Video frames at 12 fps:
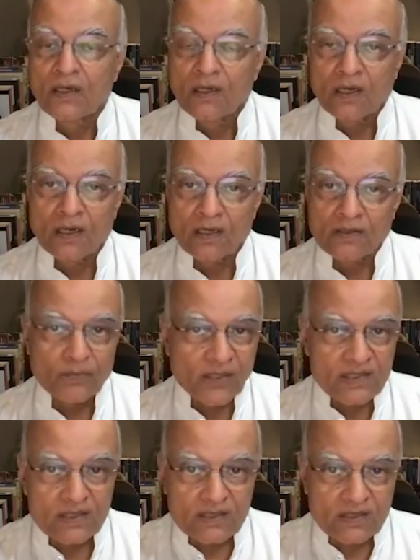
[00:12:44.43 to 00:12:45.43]
The
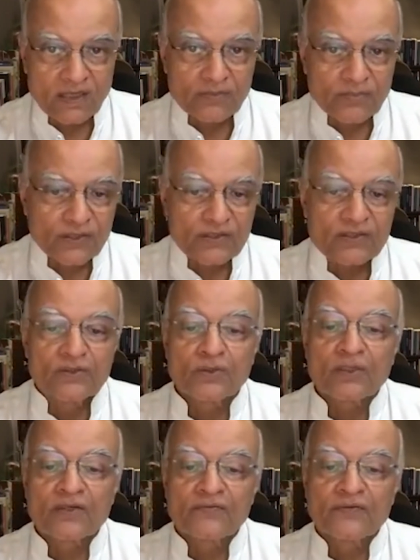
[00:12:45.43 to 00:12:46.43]
best example is the
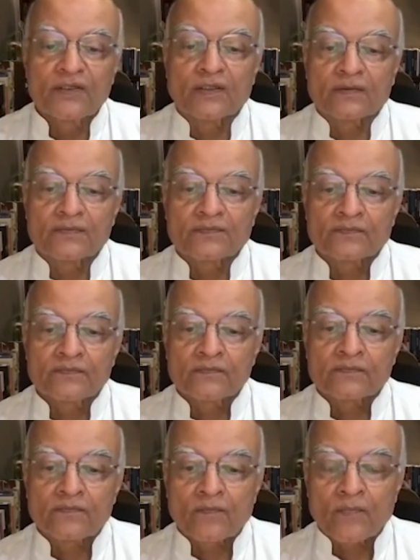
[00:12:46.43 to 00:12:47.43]
nuclear field.
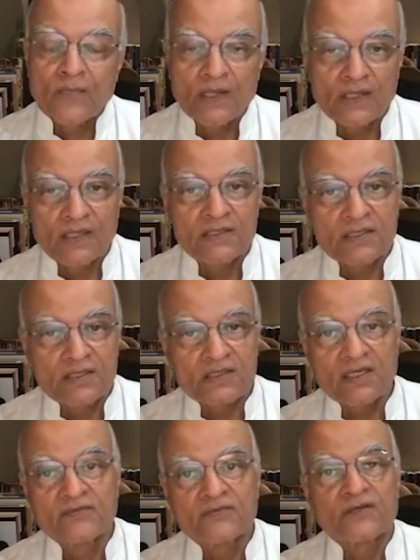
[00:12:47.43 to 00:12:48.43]
In
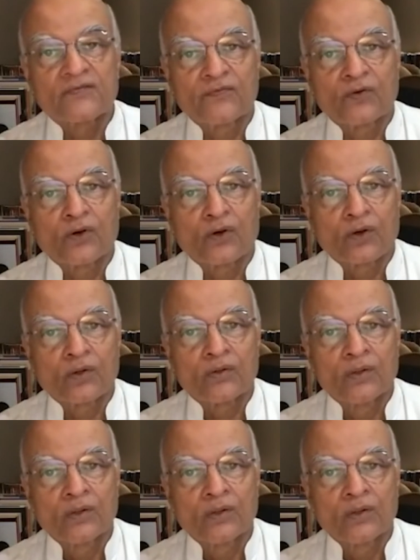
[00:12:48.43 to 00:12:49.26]
1974,